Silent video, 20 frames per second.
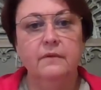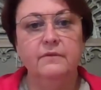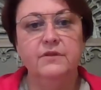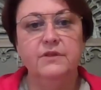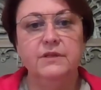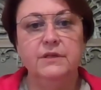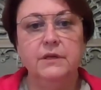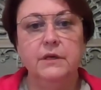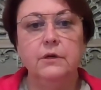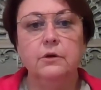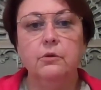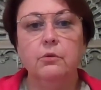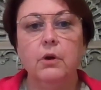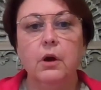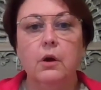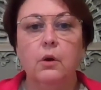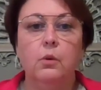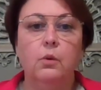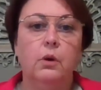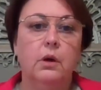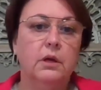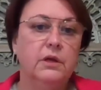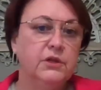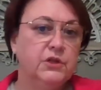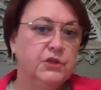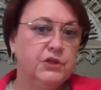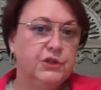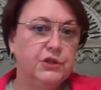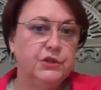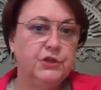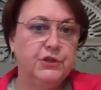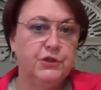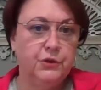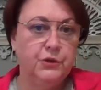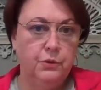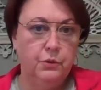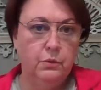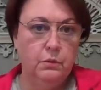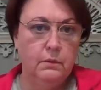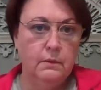of zero to
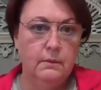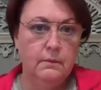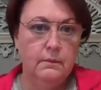two